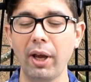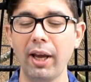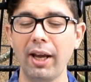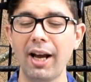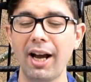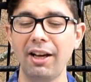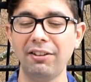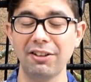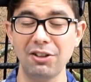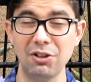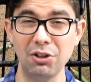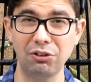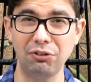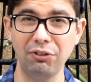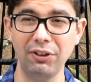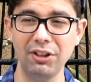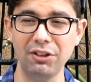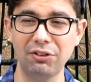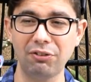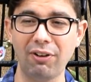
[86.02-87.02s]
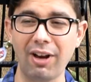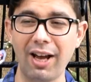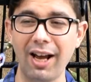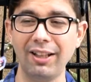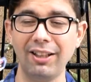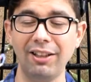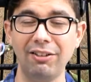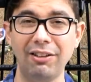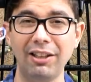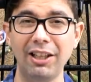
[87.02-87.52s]
Okay guys, I just finished
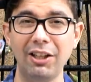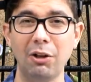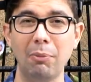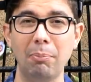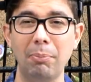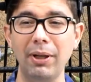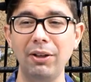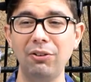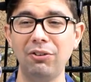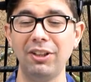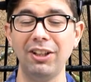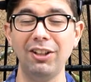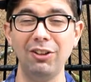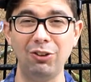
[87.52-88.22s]
flying this little beast.